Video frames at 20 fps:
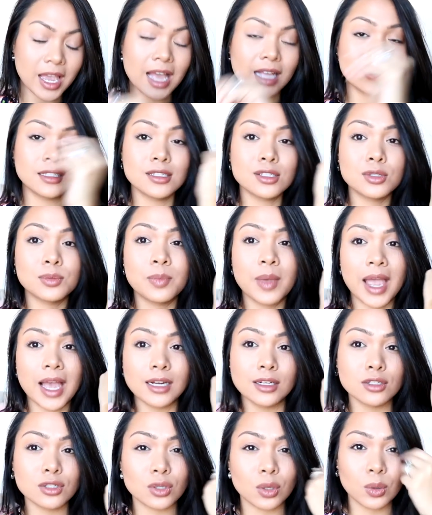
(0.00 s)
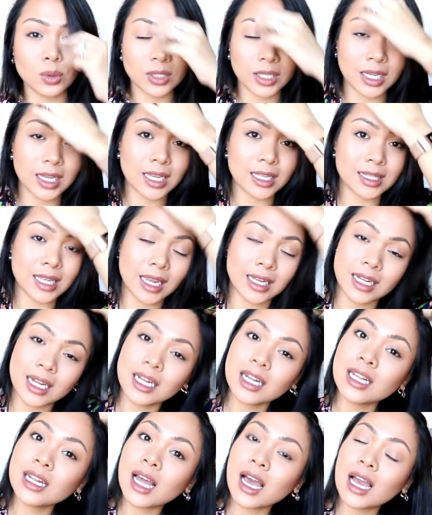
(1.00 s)
yeah, this band is only
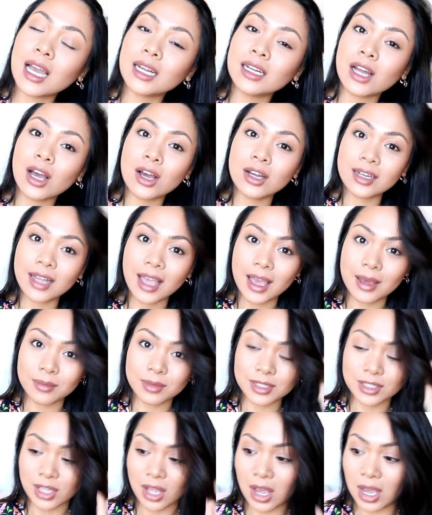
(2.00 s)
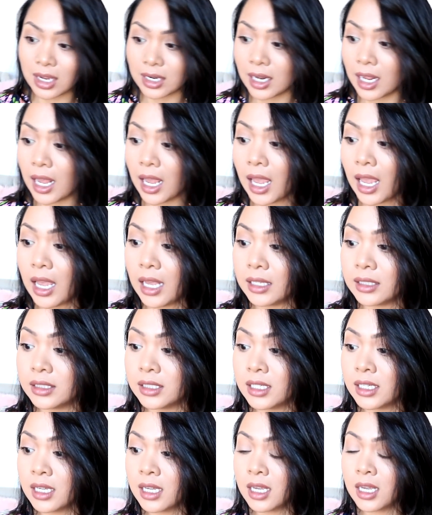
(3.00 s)
$9.99 on Amazon
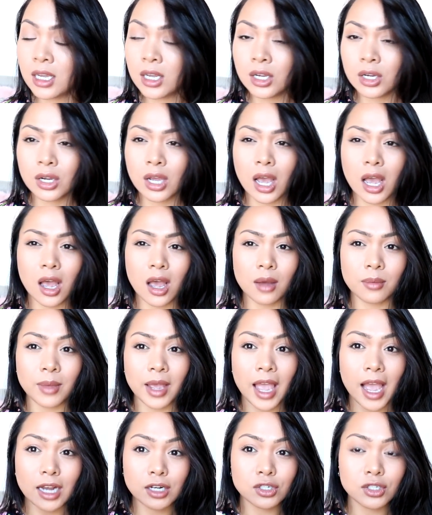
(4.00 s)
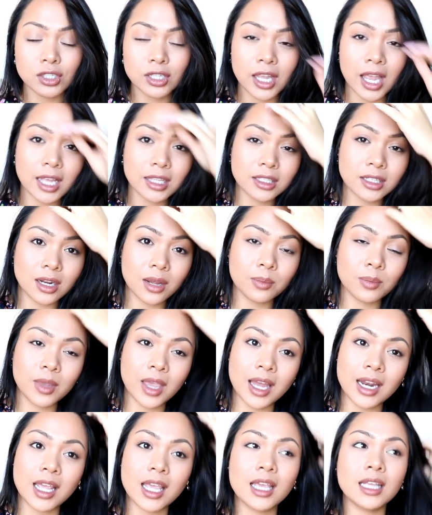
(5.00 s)
and um, I actually ended up
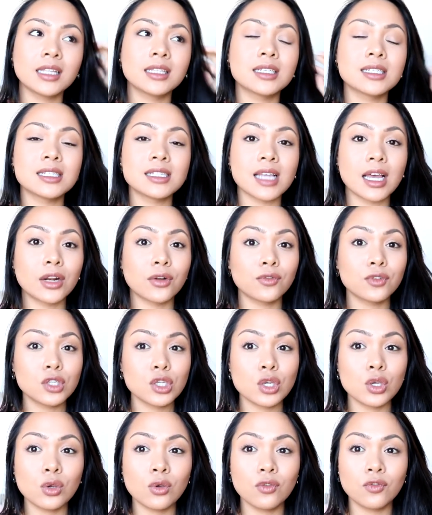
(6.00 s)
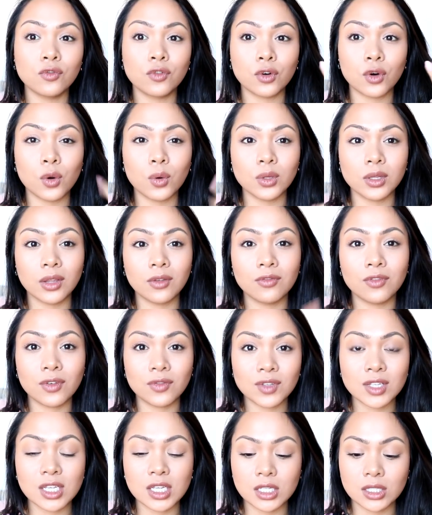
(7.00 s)
getting the set of two for only
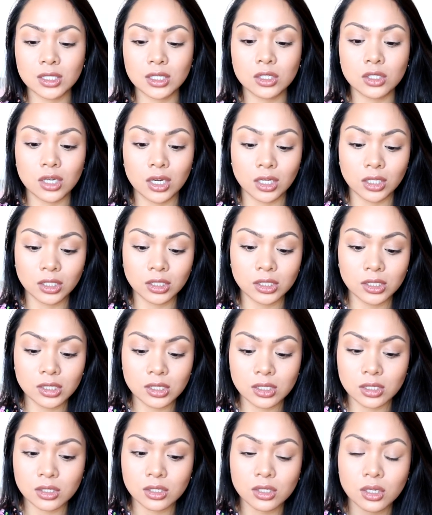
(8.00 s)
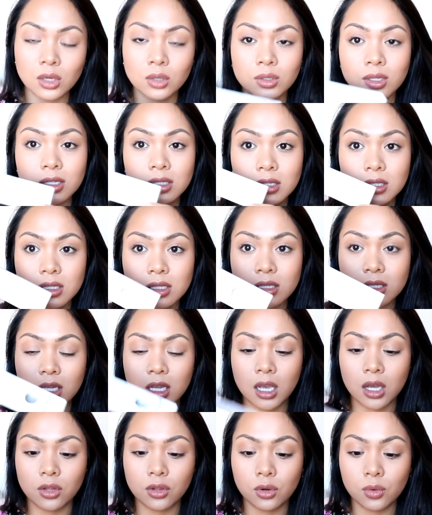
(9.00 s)
$15. So this is
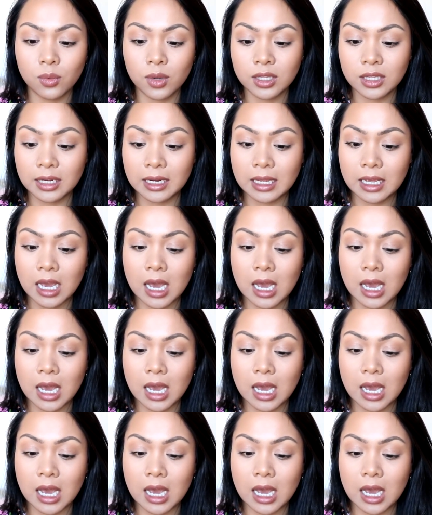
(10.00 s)
the other one that I